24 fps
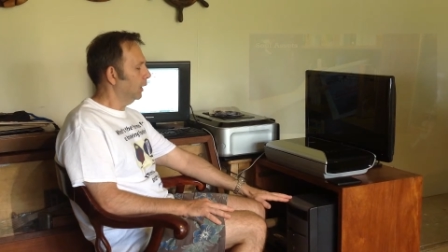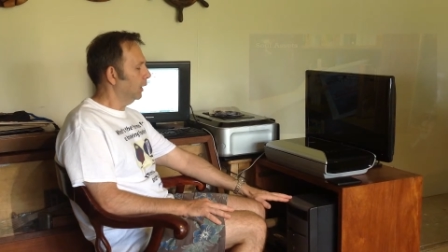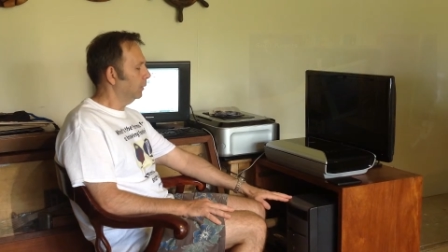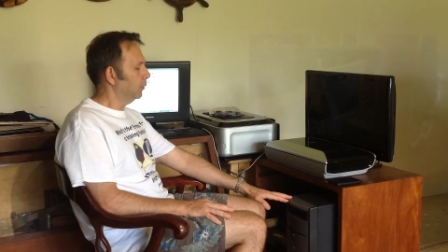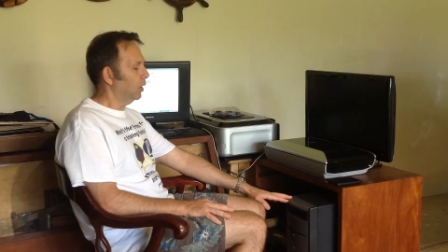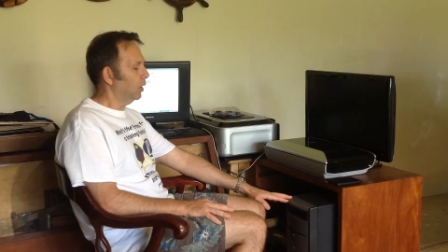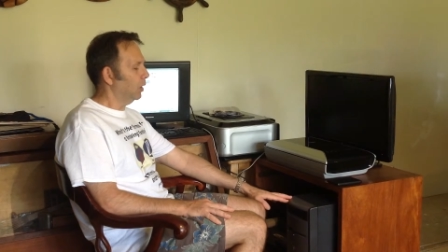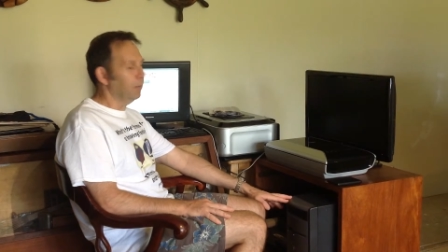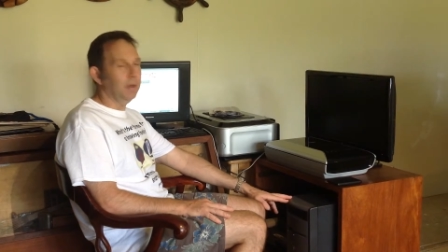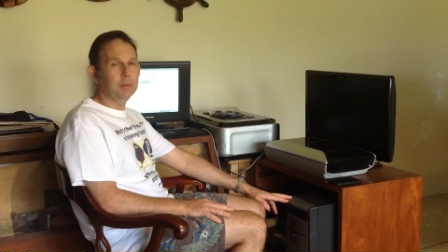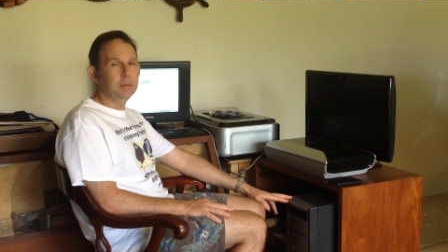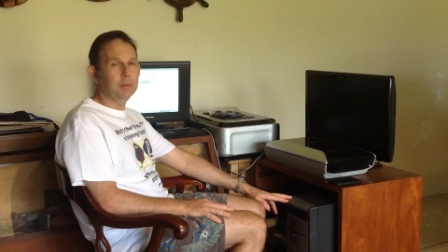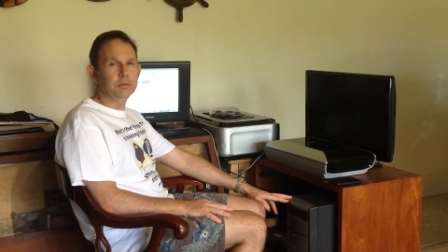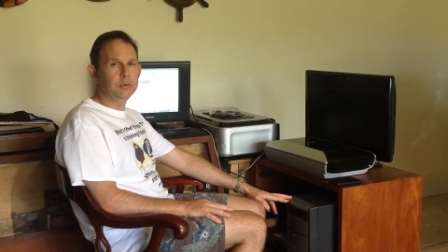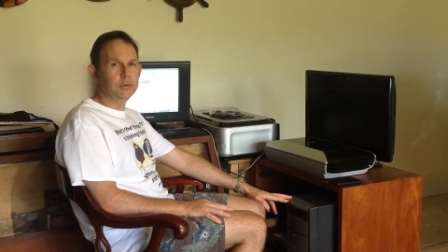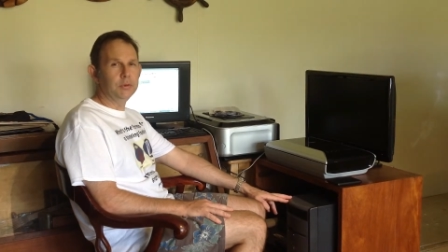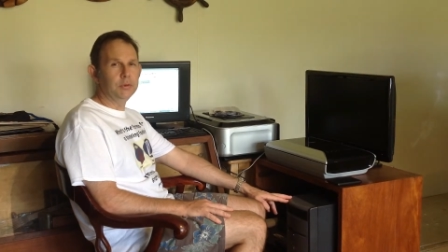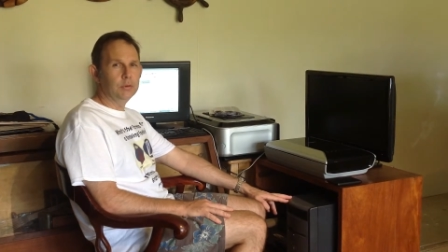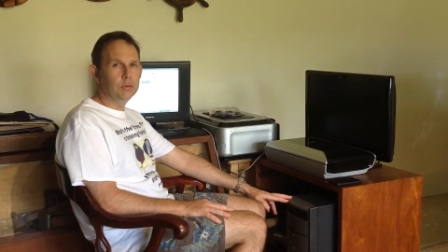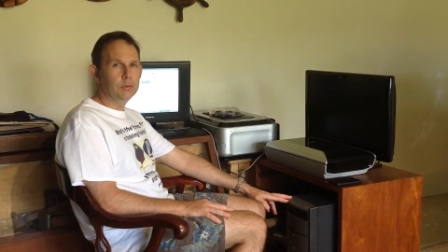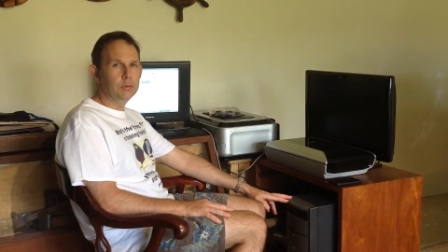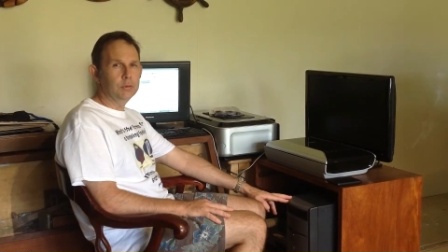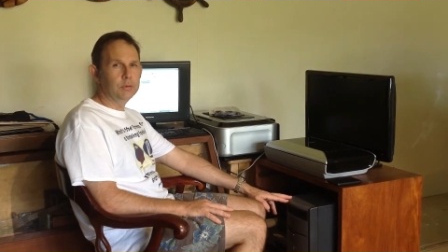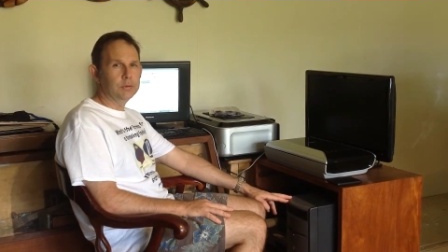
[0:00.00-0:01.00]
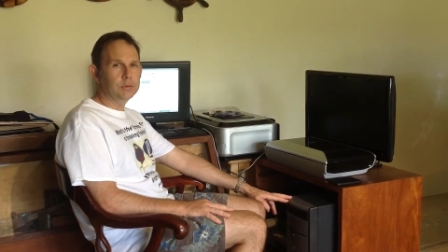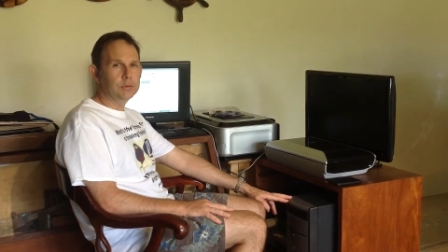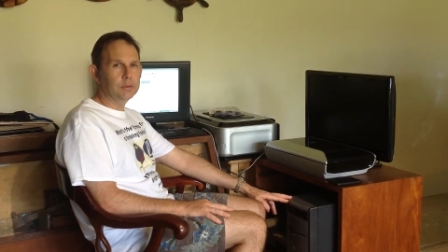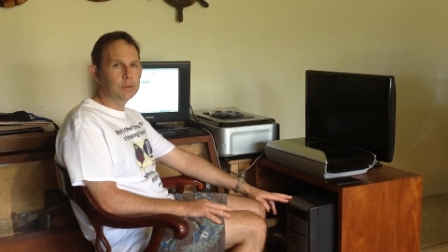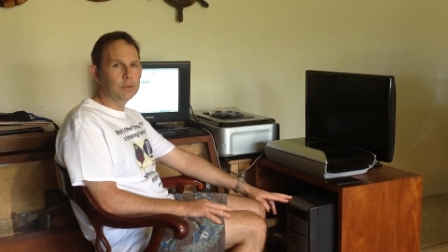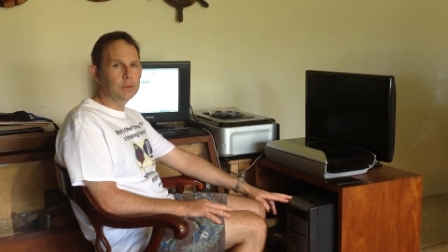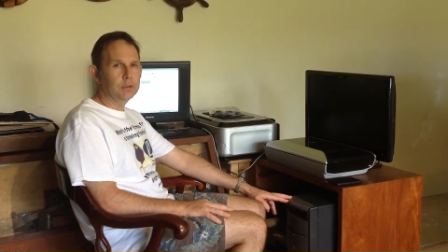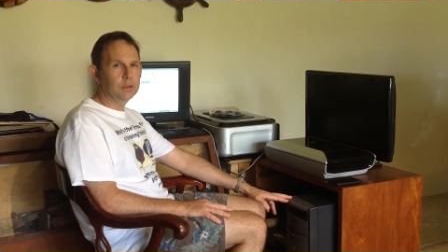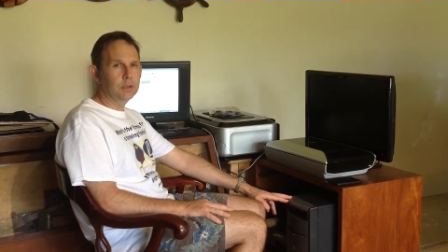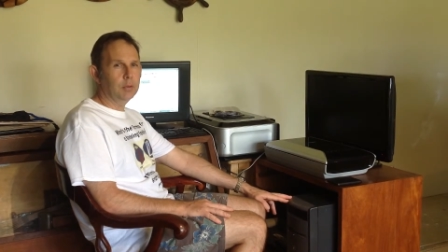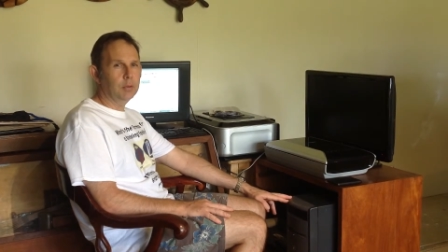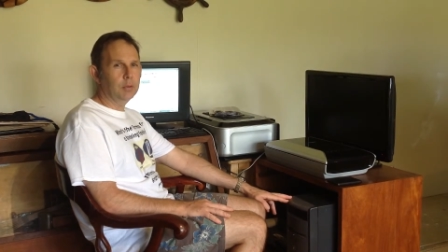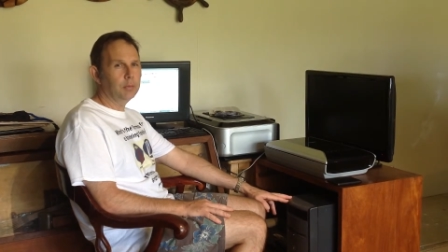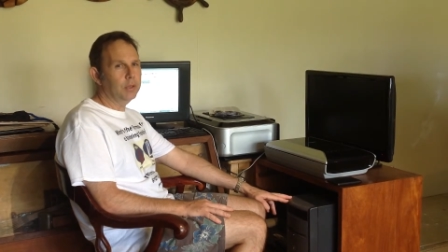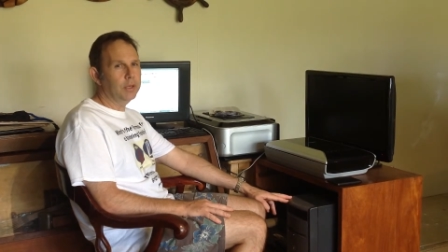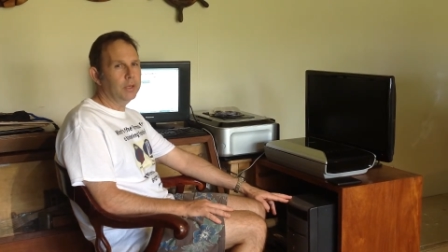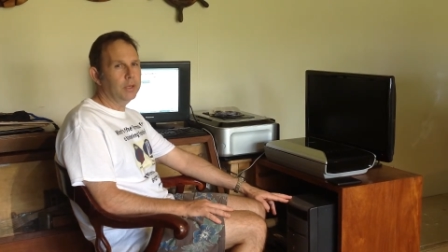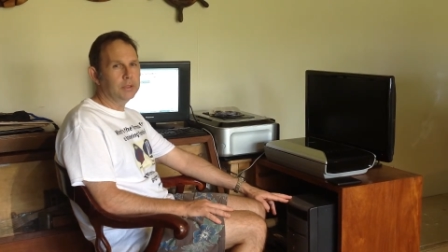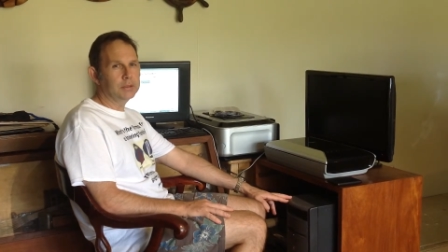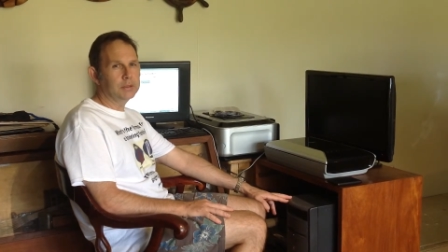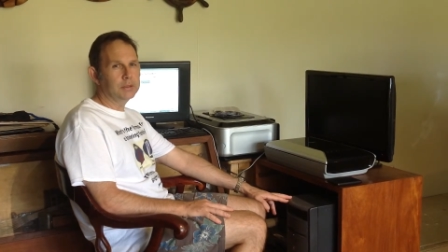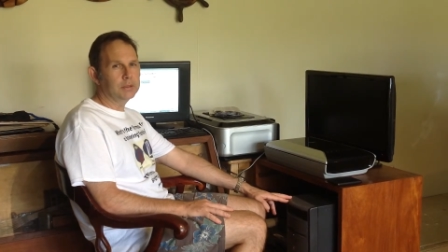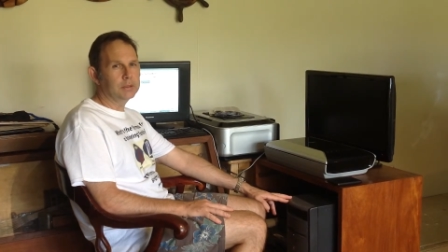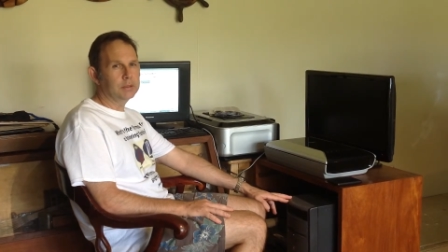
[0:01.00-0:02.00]
um, I'm able to use the
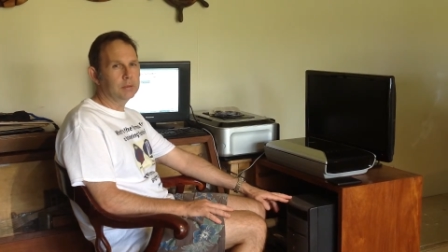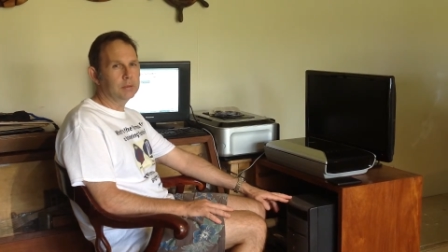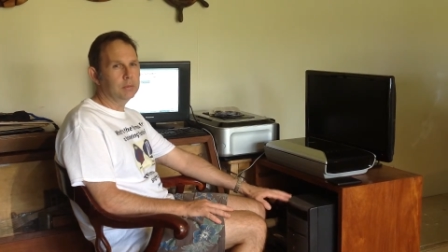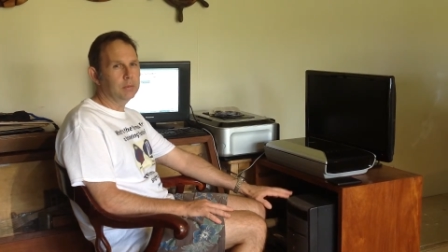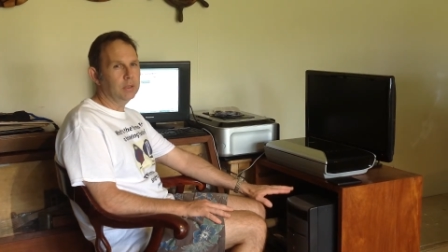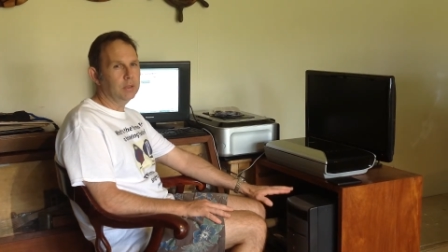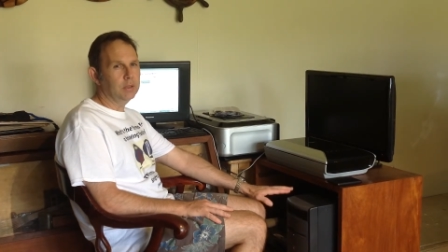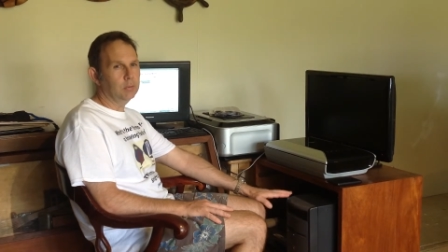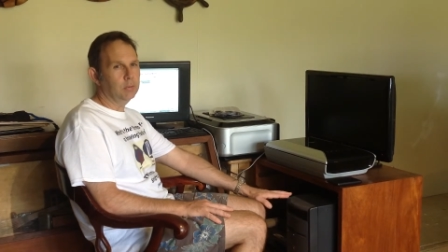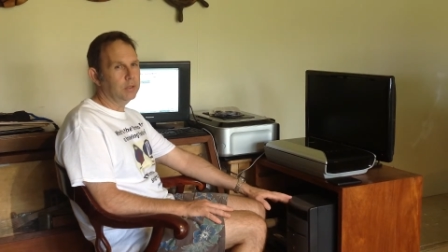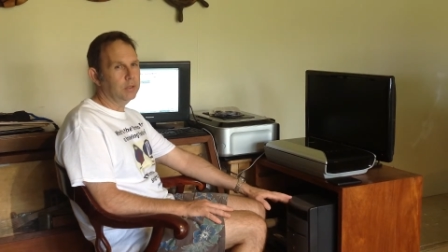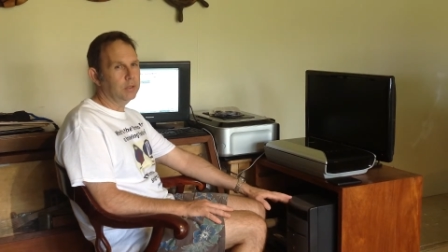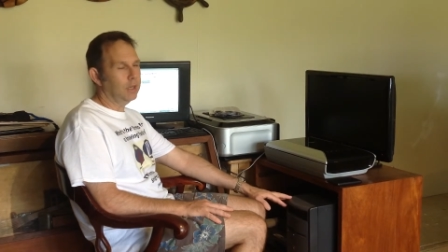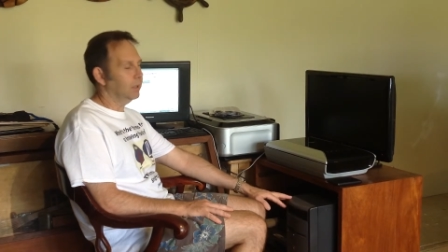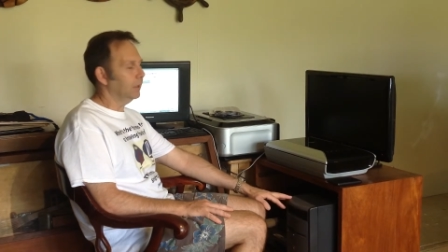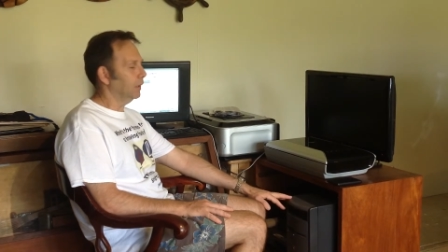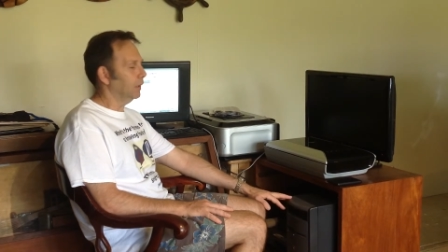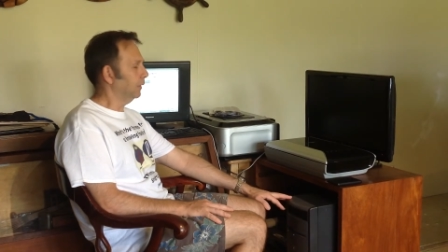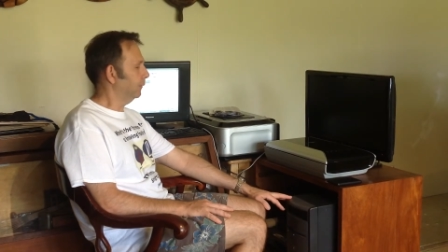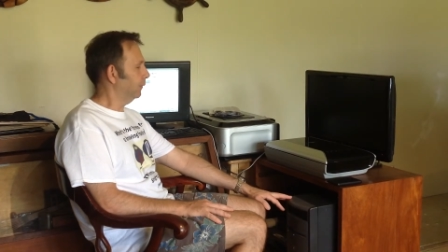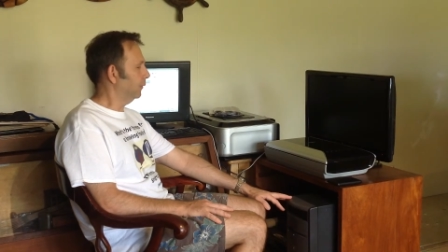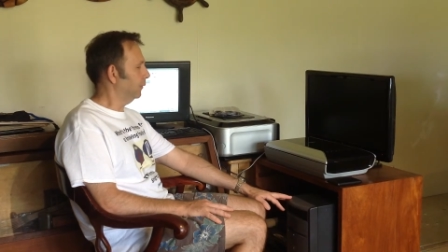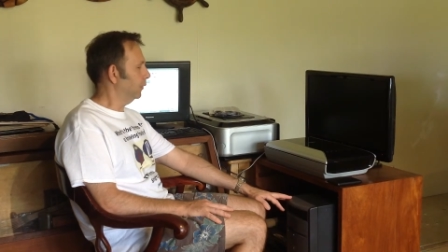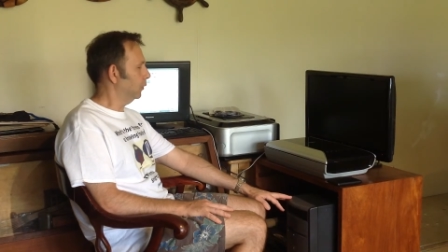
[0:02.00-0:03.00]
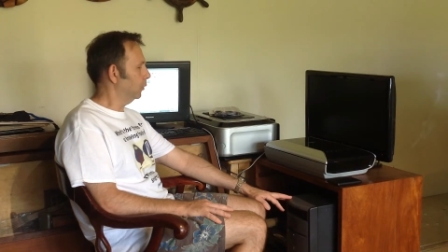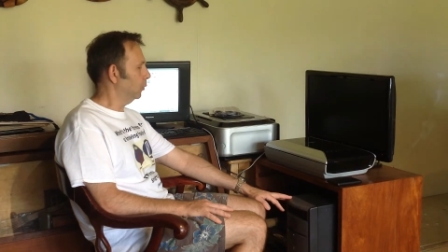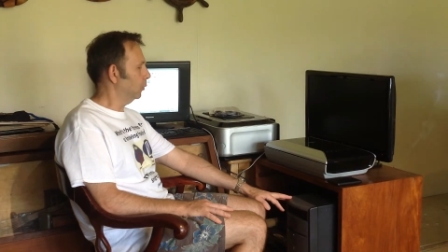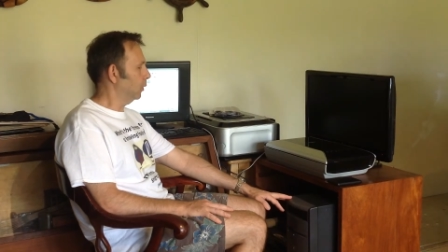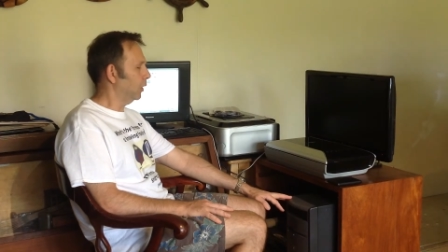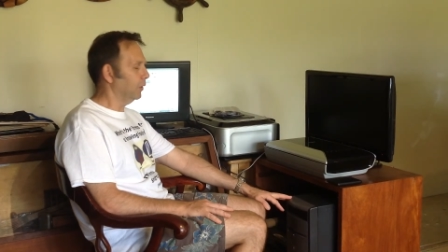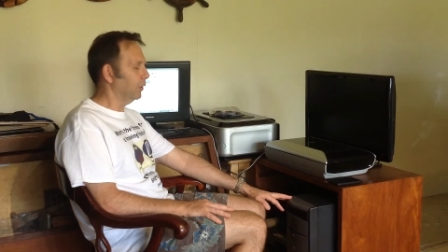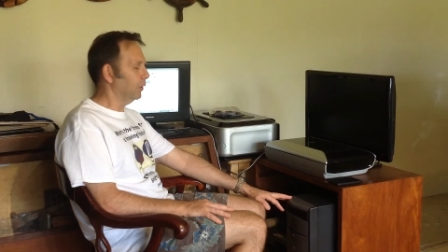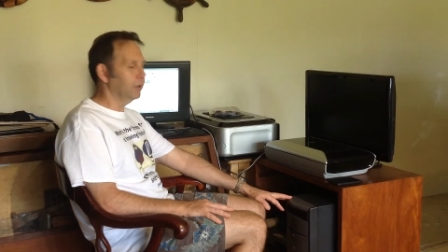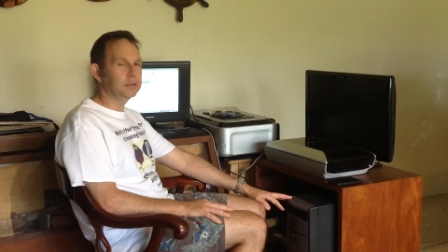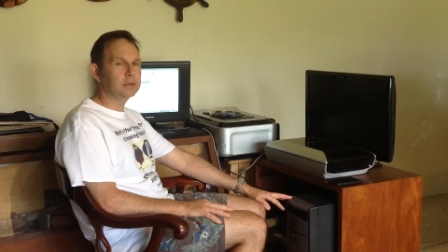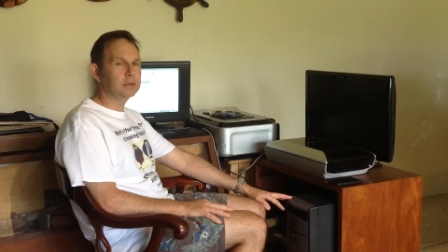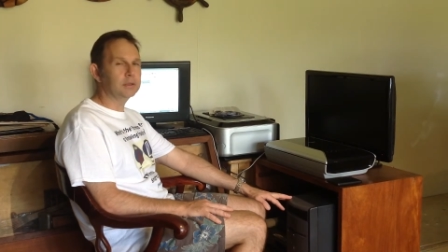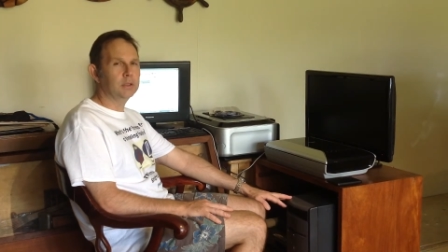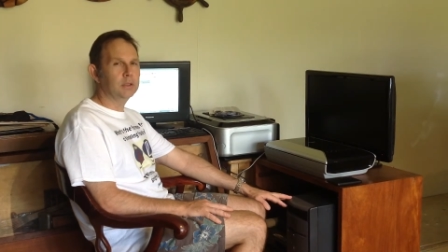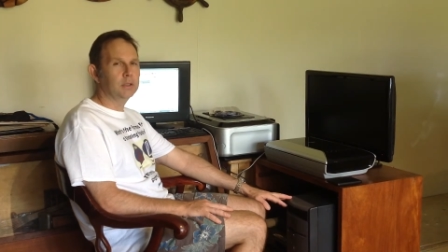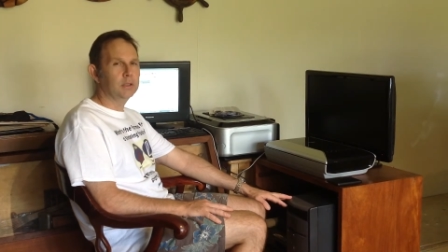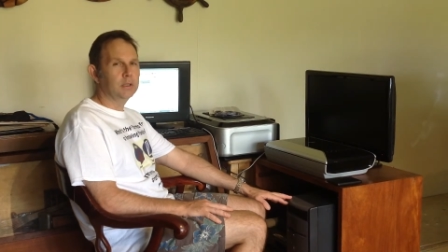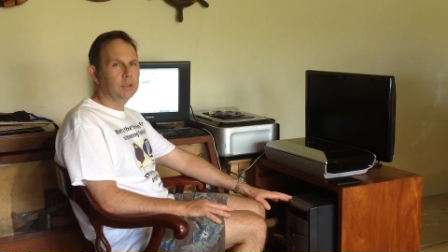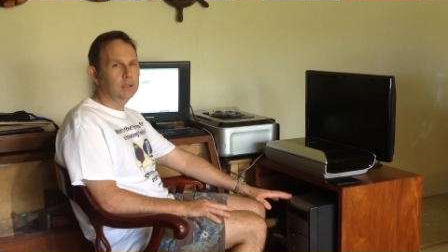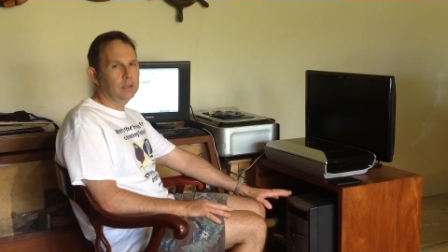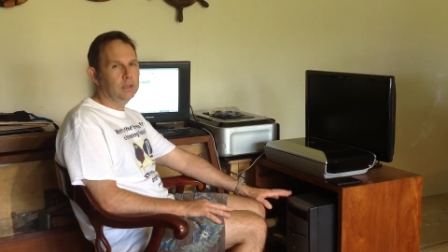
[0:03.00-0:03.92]
operating system here without any further worries.